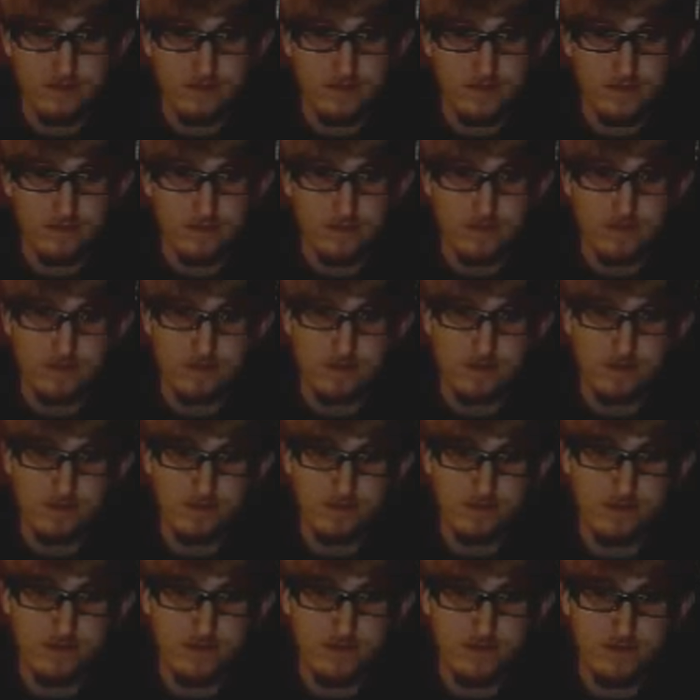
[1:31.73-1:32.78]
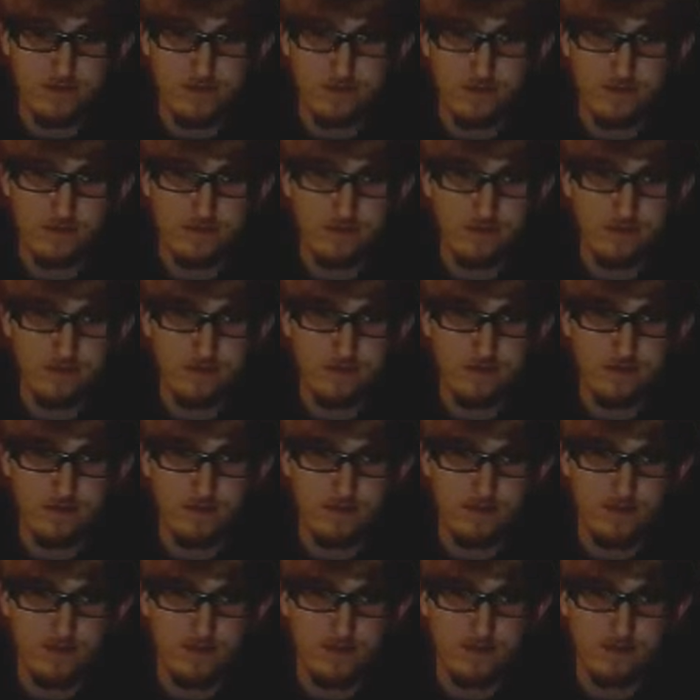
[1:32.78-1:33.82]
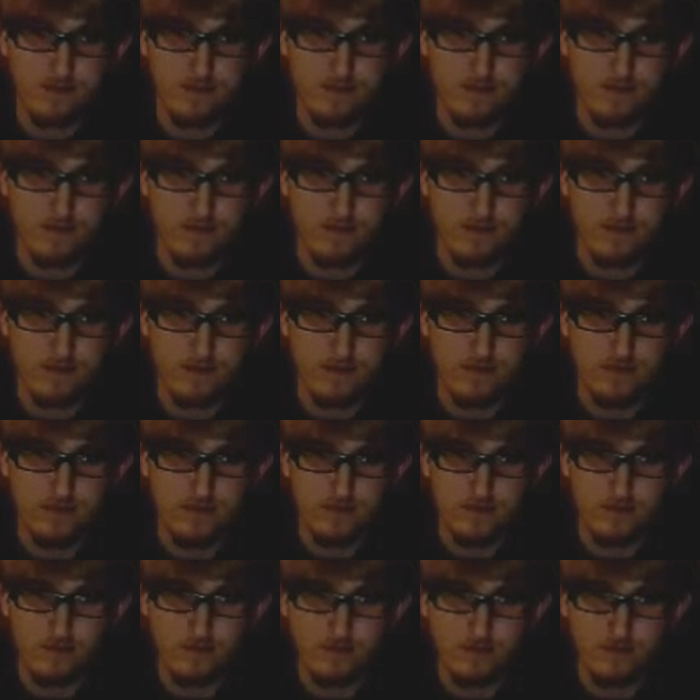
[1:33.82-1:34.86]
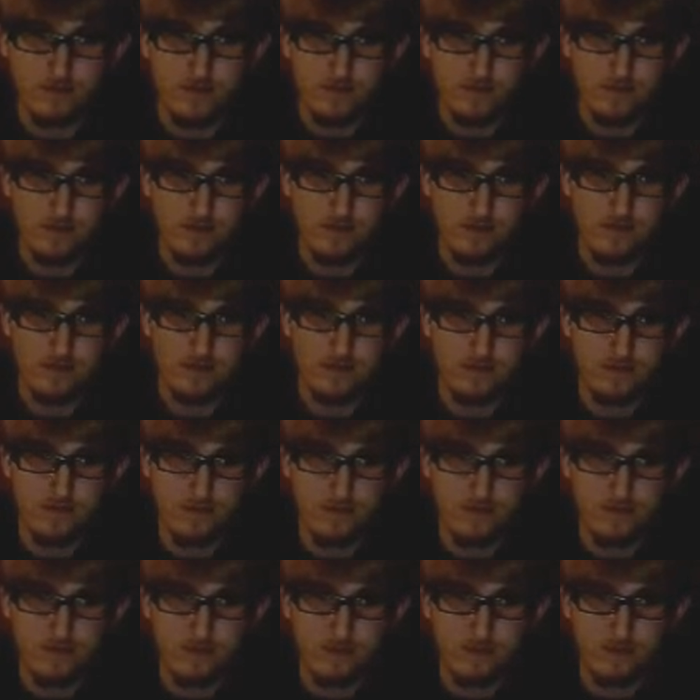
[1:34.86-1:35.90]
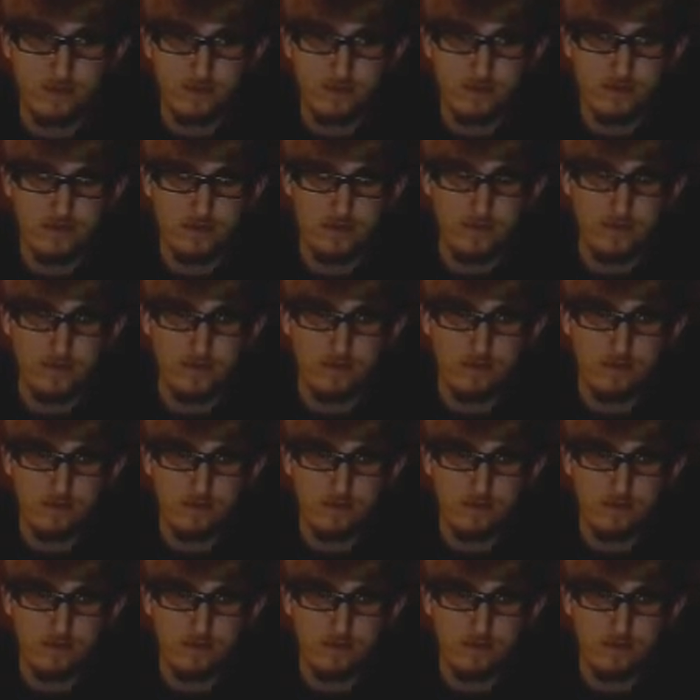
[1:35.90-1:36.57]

(silent)